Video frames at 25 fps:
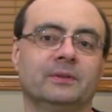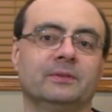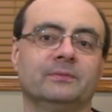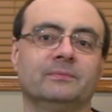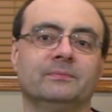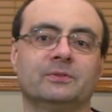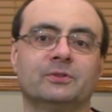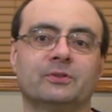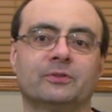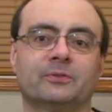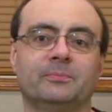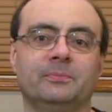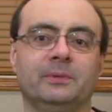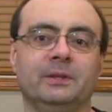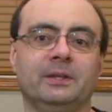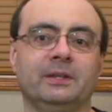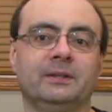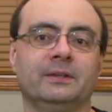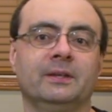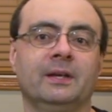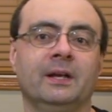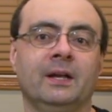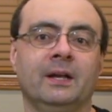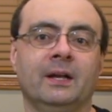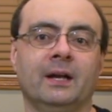and just
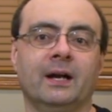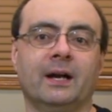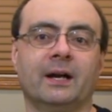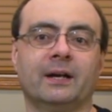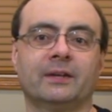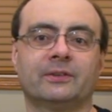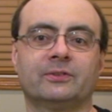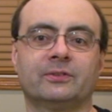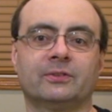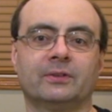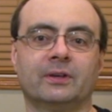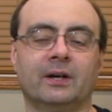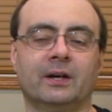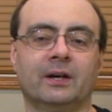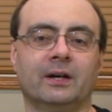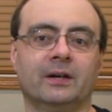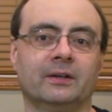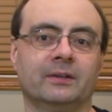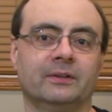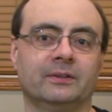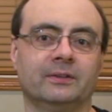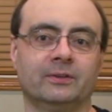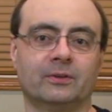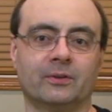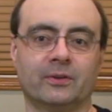be at
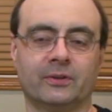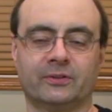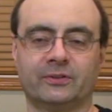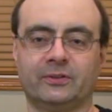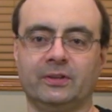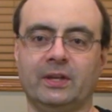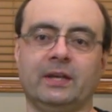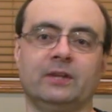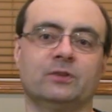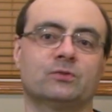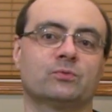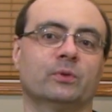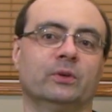the stage